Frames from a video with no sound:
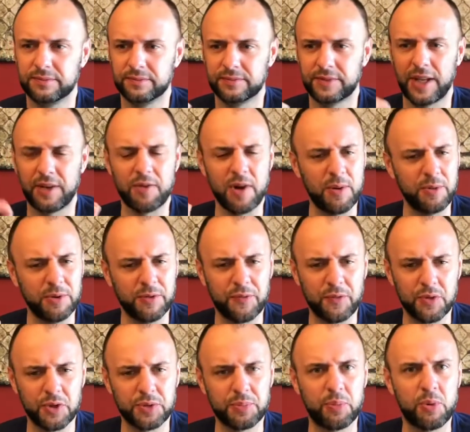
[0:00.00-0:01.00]
Like right when you
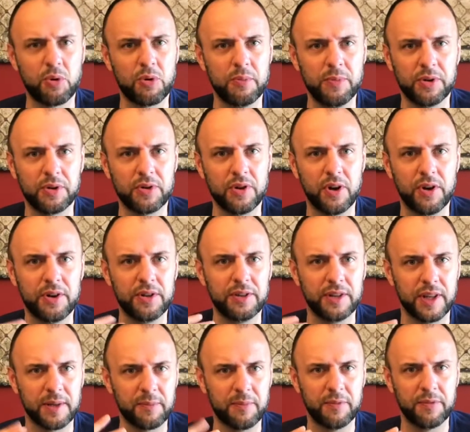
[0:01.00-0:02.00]
first pour milk on it,
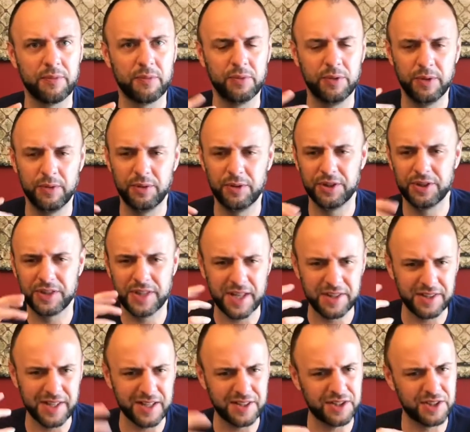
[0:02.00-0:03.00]
like you know,
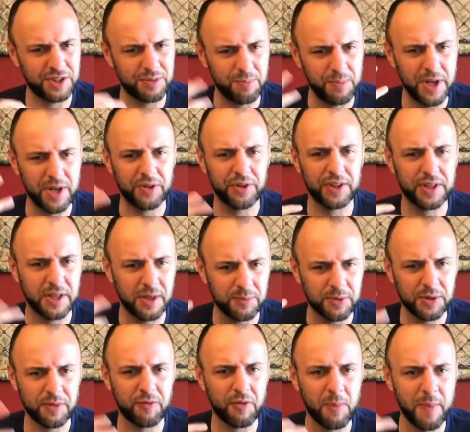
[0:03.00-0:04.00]
that smell that comes
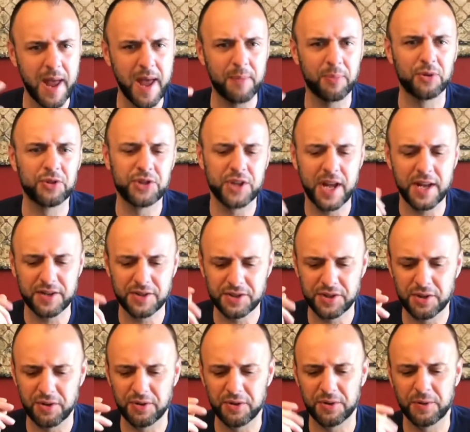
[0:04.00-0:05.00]
up from Apple Jack
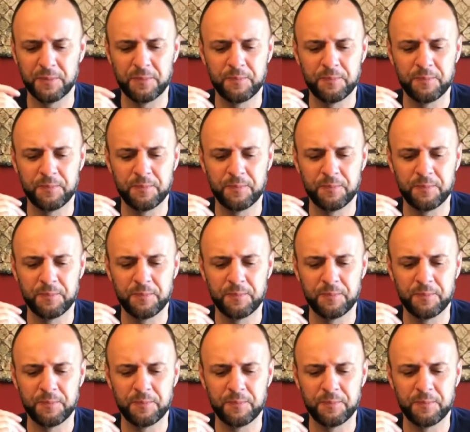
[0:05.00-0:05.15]
cereal.